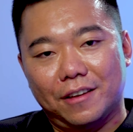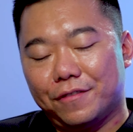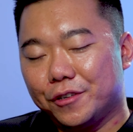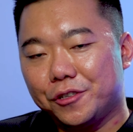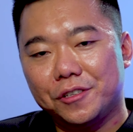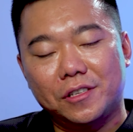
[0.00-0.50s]

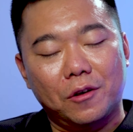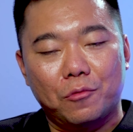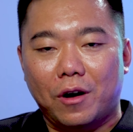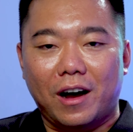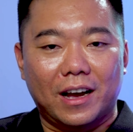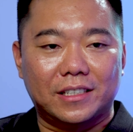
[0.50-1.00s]

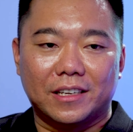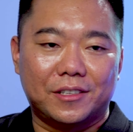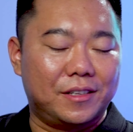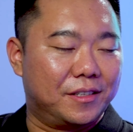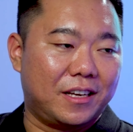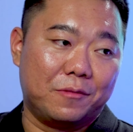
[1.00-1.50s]
Efficiency-wise, it's
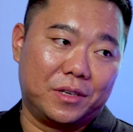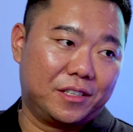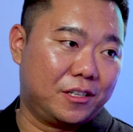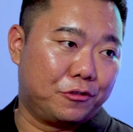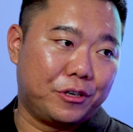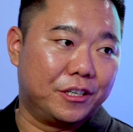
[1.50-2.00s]
the same as
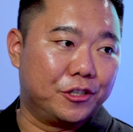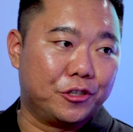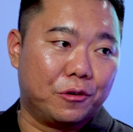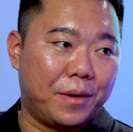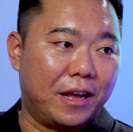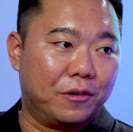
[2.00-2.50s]
the
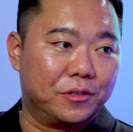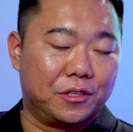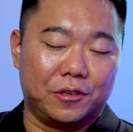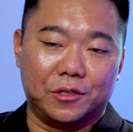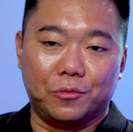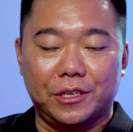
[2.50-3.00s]
traditional panels
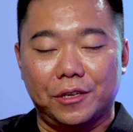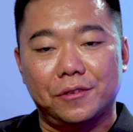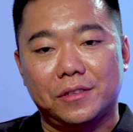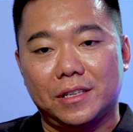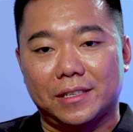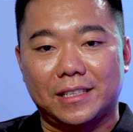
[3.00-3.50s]
because we
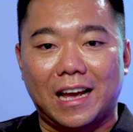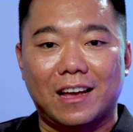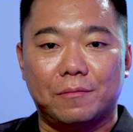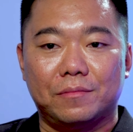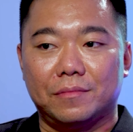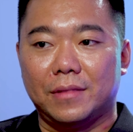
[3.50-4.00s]
use the
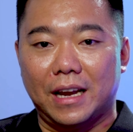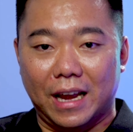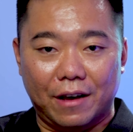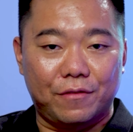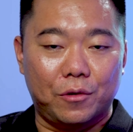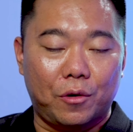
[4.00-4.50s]
same
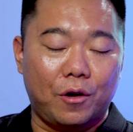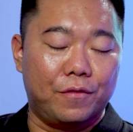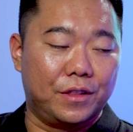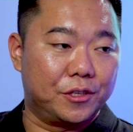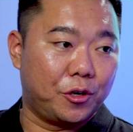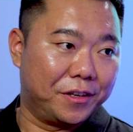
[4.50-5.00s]
level of
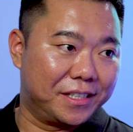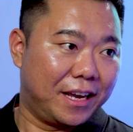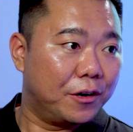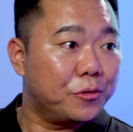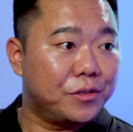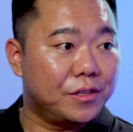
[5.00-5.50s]
the solar
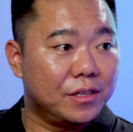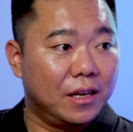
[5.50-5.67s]
cells.